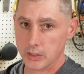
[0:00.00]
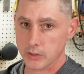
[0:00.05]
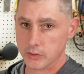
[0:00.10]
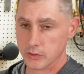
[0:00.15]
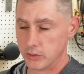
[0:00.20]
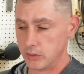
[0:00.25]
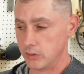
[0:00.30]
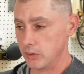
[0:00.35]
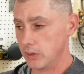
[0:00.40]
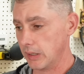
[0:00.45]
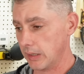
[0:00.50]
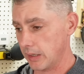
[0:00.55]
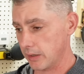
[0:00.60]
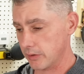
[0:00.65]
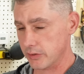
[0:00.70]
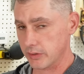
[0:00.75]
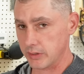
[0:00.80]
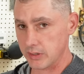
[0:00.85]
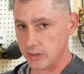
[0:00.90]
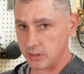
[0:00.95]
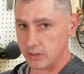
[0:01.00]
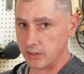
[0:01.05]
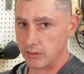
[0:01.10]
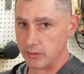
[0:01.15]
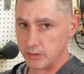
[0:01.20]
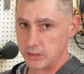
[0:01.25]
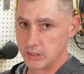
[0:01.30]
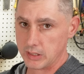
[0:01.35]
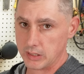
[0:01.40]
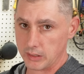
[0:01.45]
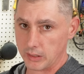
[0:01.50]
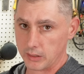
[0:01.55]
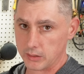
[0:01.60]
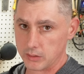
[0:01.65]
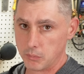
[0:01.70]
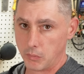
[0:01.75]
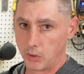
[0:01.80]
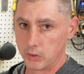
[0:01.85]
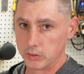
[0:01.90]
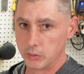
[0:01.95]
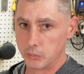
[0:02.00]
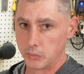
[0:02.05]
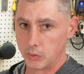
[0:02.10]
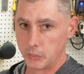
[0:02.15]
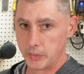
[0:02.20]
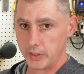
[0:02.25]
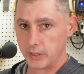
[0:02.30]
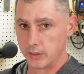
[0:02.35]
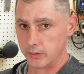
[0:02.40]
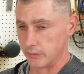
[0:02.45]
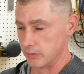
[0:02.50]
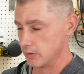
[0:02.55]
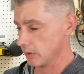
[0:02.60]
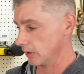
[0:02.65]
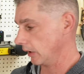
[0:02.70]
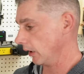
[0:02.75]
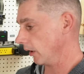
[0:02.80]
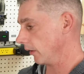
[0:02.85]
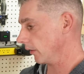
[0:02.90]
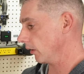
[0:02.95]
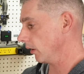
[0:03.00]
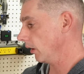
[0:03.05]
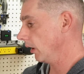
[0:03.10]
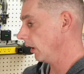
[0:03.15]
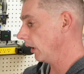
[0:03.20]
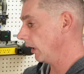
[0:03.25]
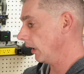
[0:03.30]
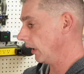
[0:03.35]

So you can actually series connect multiple panels together